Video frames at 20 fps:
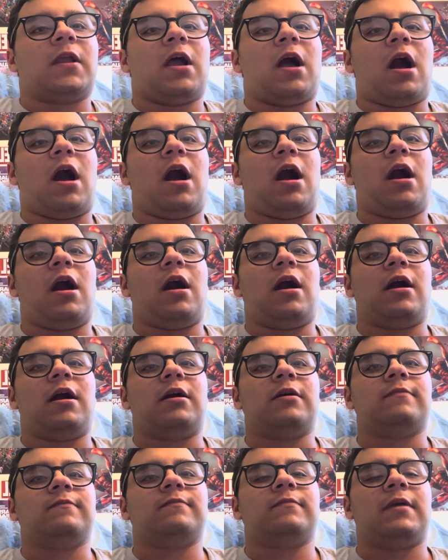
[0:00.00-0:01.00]

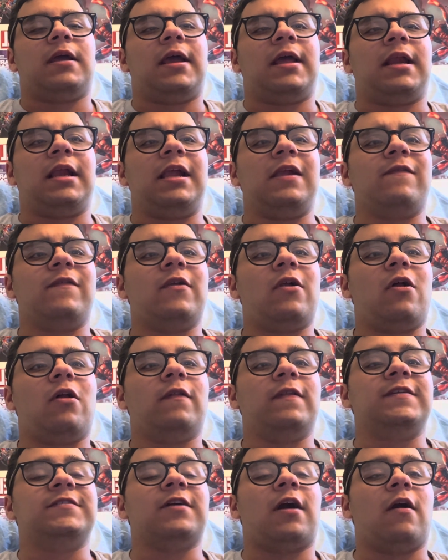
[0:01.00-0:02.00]
and even
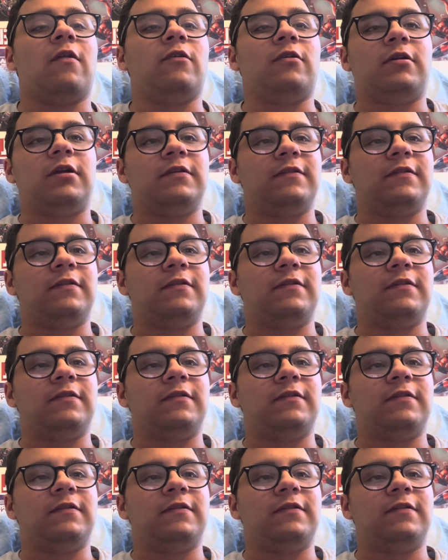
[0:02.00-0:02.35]
all these other,